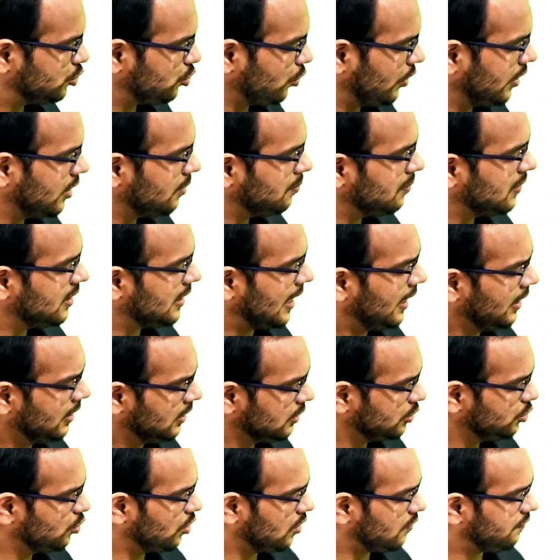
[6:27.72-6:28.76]
showing me
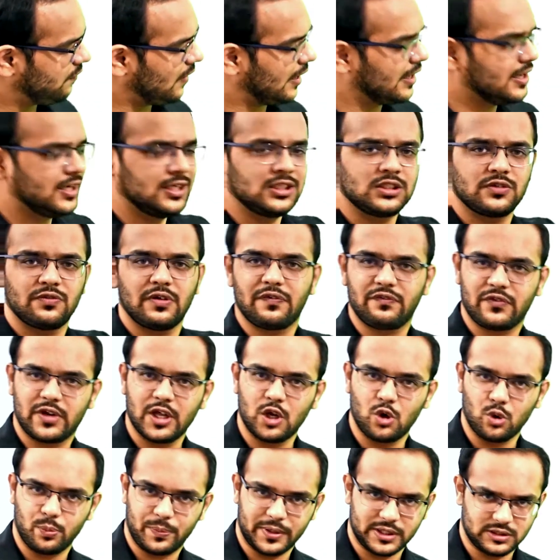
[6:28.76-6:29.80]
that your fine is 50
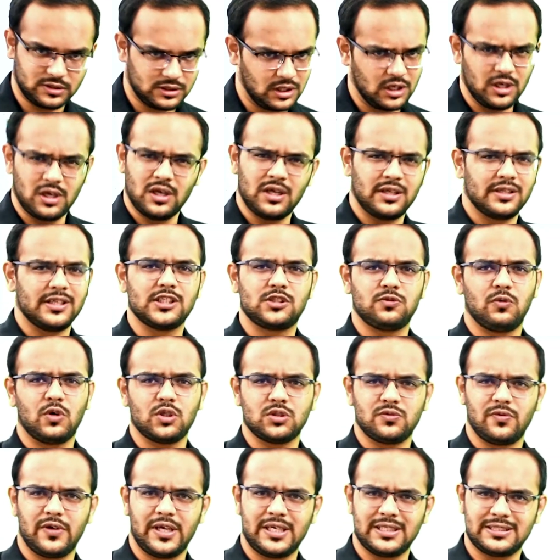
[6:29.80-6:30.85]
rupees. This
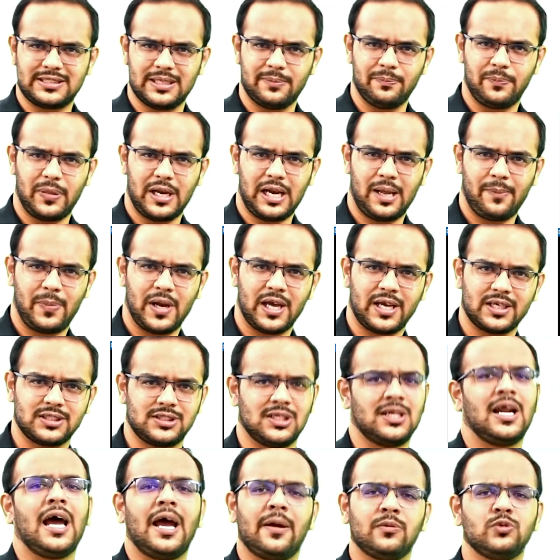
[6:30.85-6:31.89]
was very simple
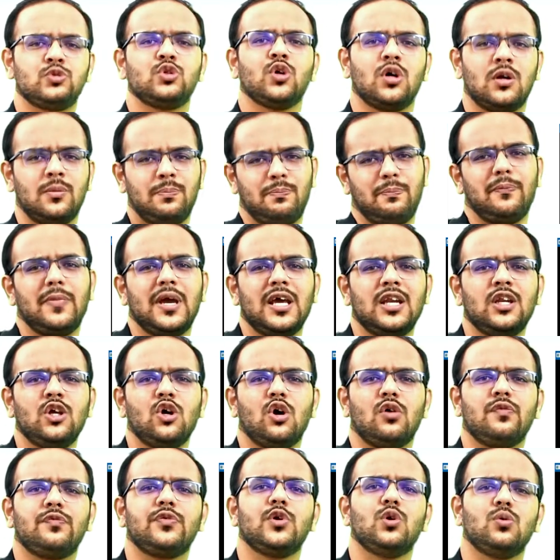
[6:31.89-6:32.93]
application. I'm sure many
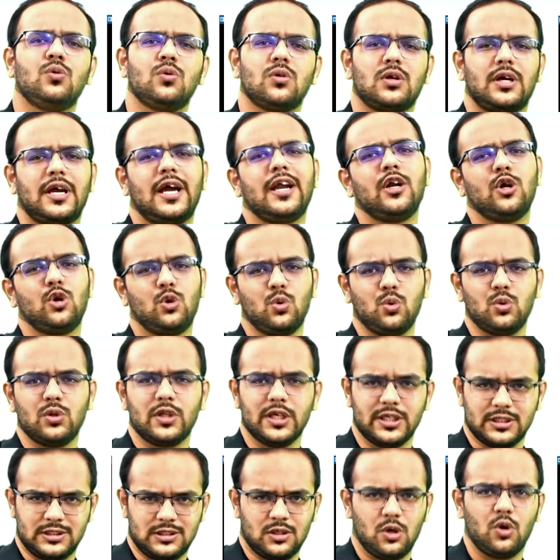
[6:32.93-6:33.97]
of you can do
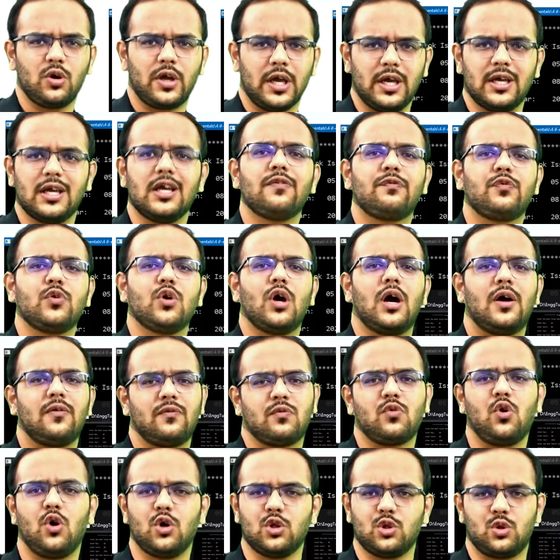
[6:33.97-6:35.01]
this, okay, if you
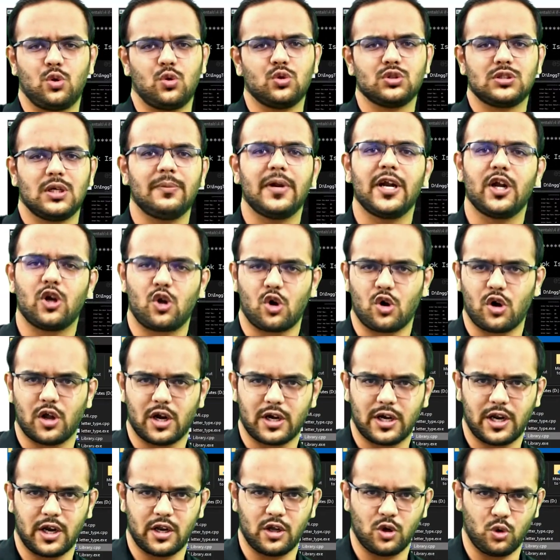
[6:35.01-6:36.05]
have gone through some
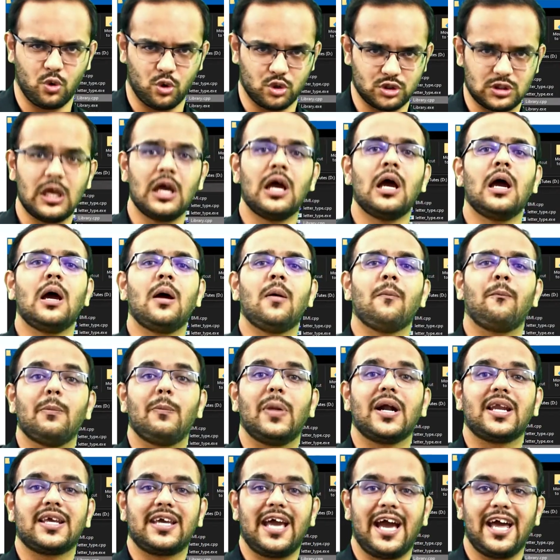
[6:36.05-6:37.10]
introductory course.
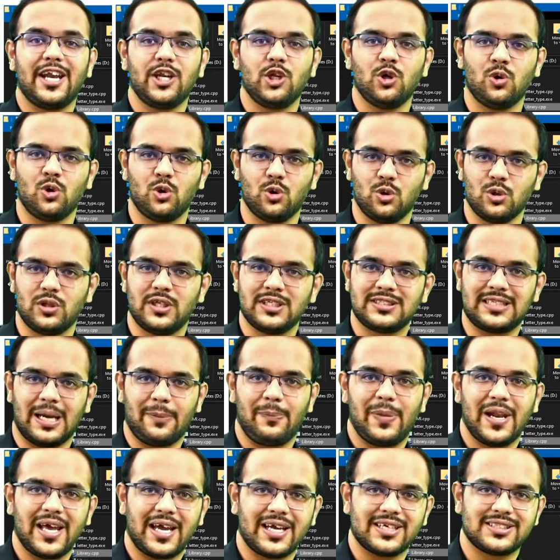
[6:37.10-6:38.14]
But can you do this
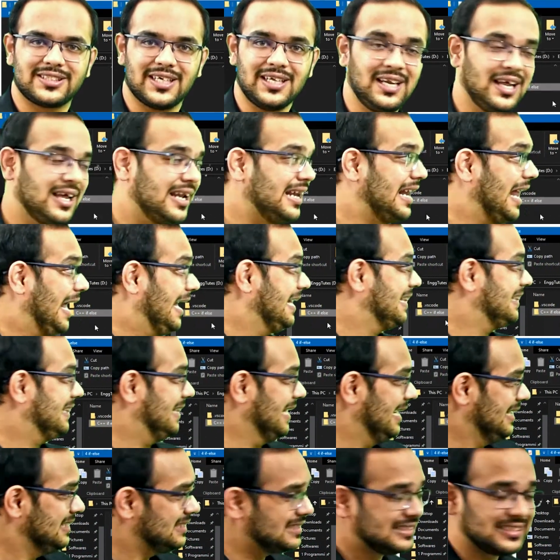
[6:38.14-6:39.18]
application like
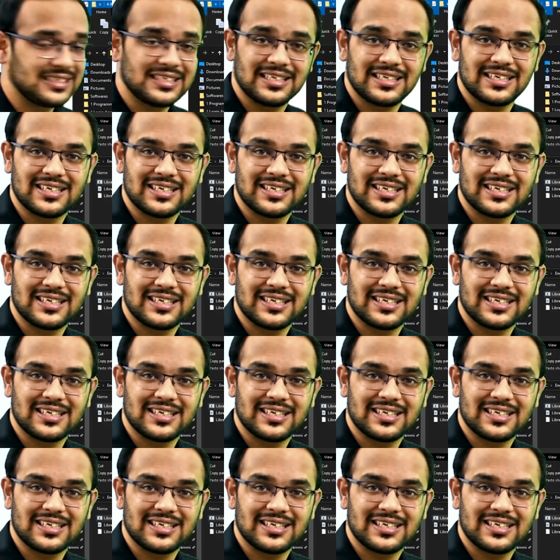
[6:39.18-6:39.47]
this?